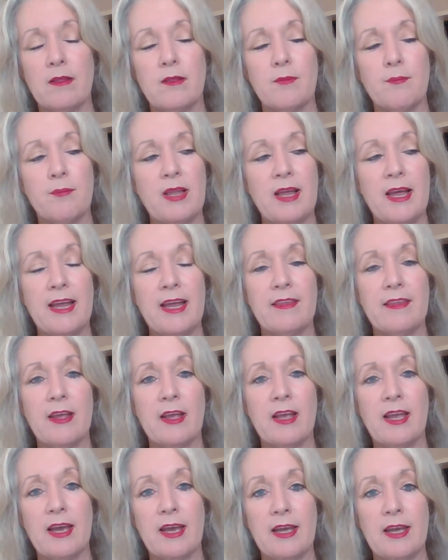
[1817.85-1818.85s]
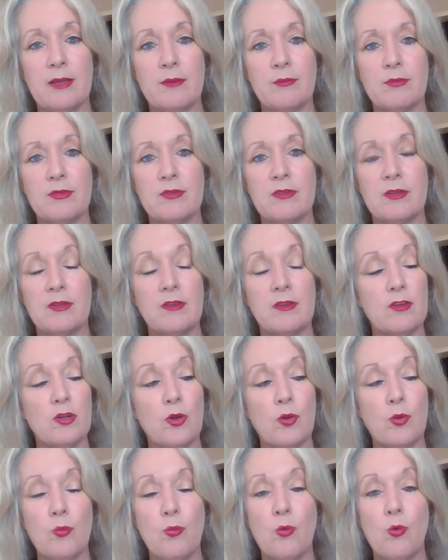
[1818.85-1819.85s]
playing their games. There's a
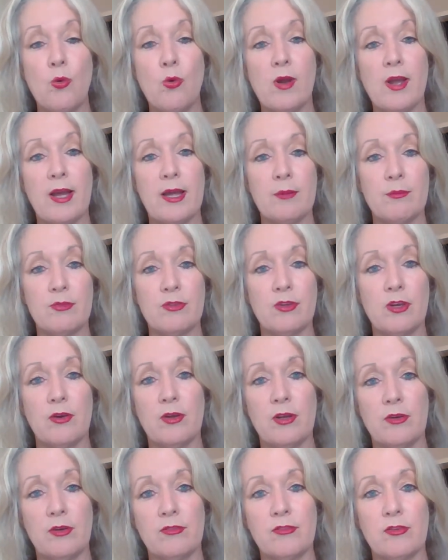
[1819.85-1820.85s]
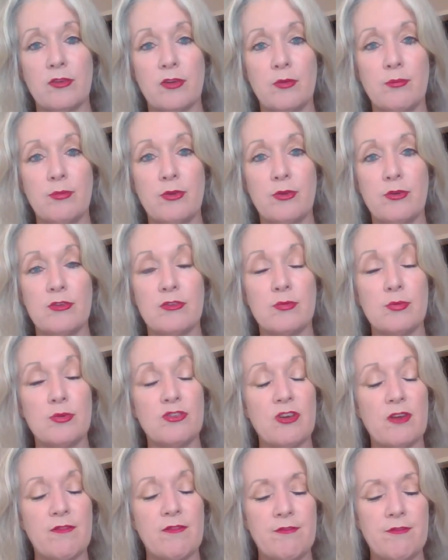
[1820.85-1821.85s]
lot of war games going on to the computers,
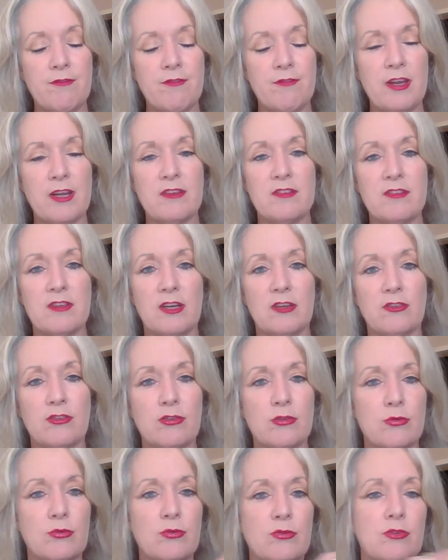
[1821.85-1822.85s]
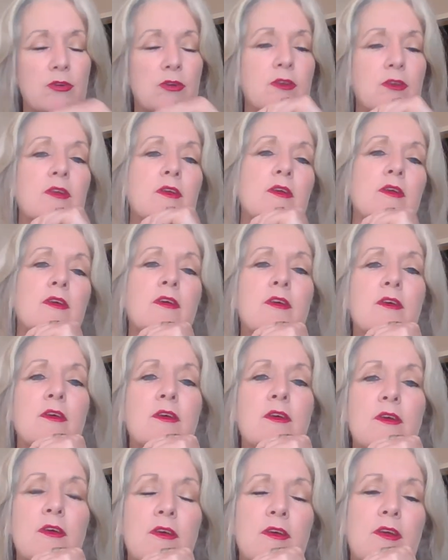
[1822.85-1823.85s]
which affects young children.
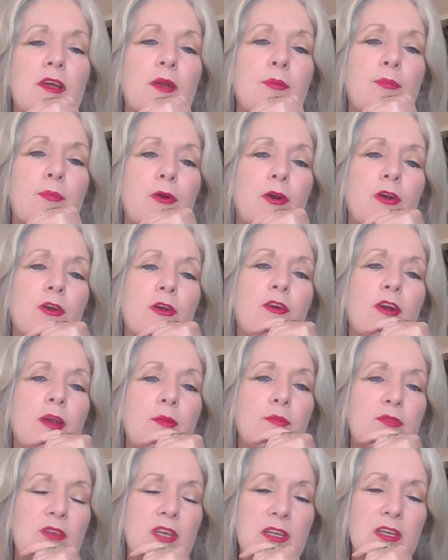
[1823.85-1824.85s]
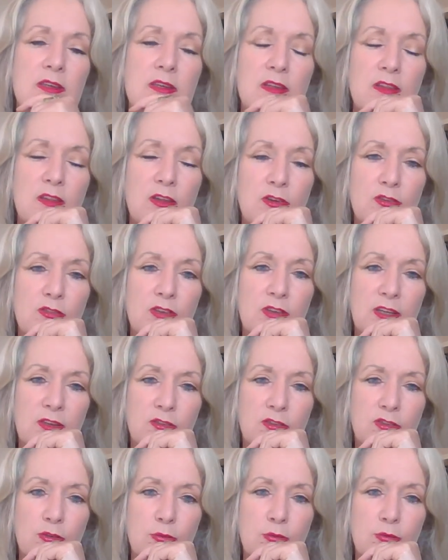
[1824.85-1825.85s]
It programs into those
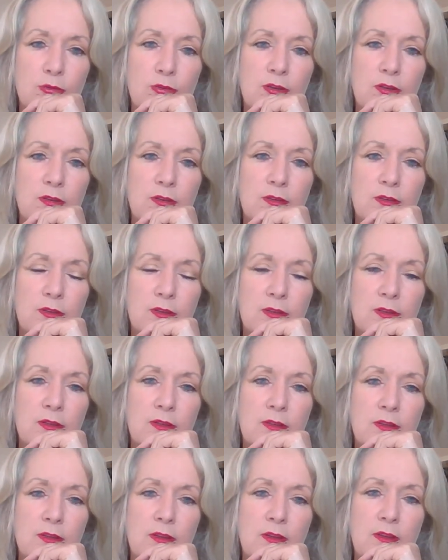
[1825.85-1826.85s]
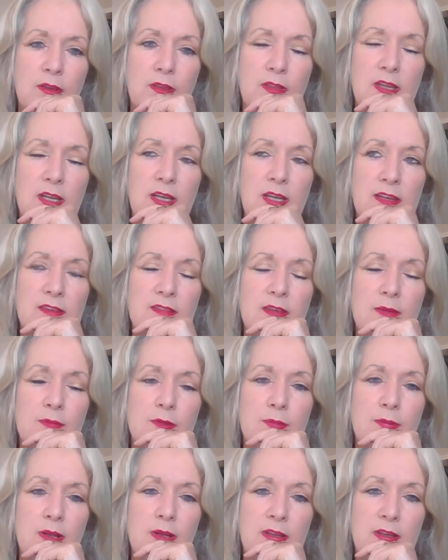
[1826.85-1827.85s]
young children the
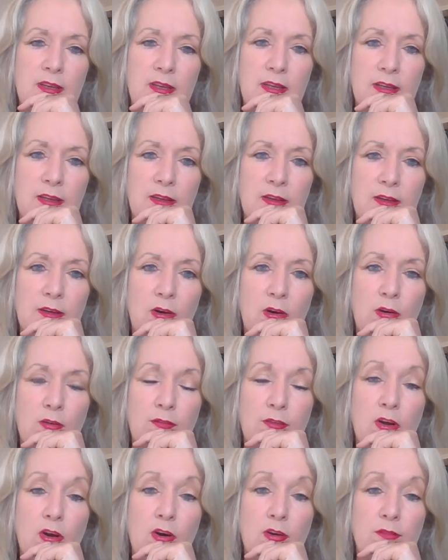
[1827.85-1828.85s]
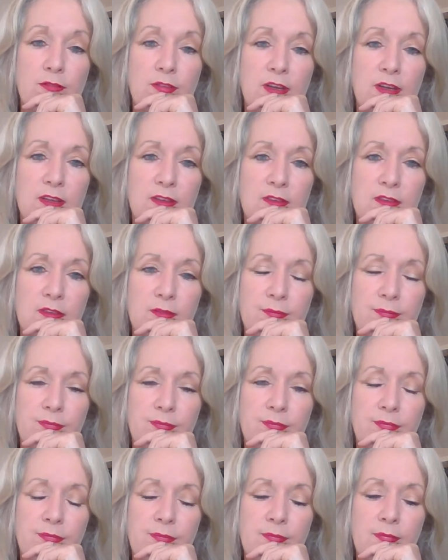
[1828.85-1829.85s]
acceptability of conflict.
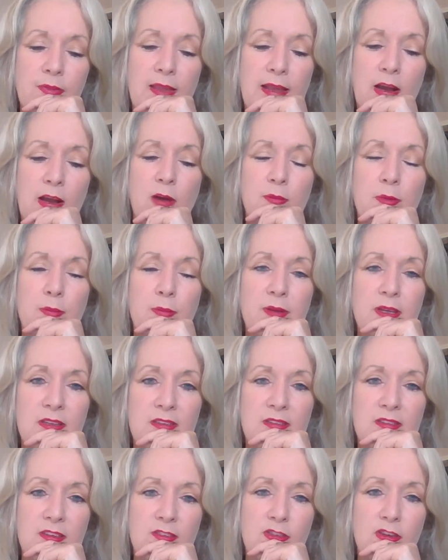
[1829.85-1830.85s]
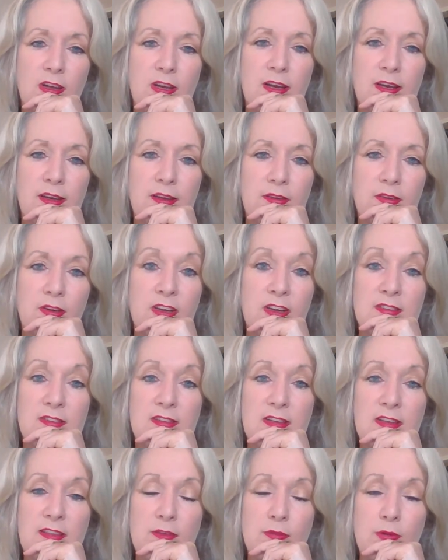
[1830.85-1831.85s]
Now, I'm a peace educator. I
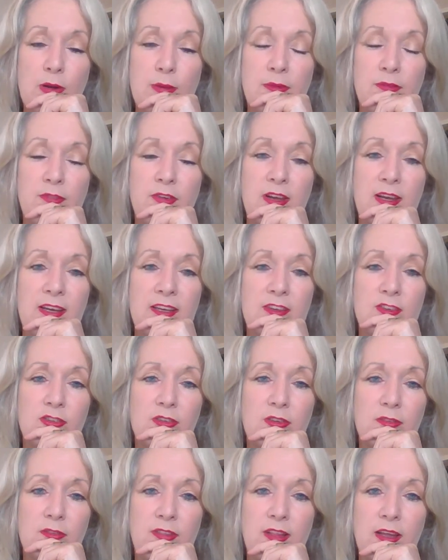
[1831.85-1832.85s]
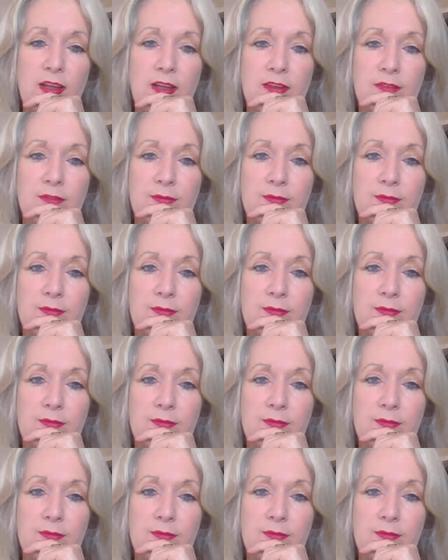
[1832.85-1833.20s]
see the ramification of that.